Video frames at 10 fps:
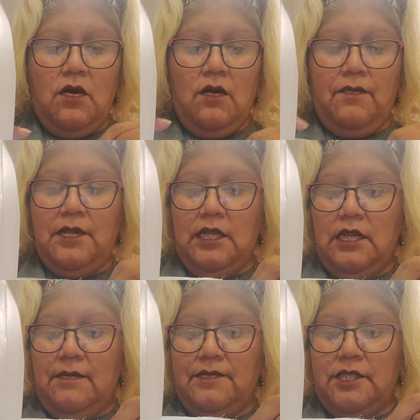Opening
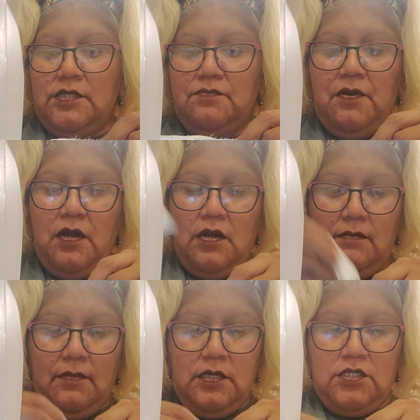up this part,
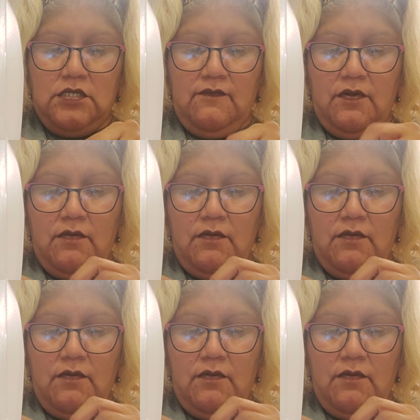I'm going to shove it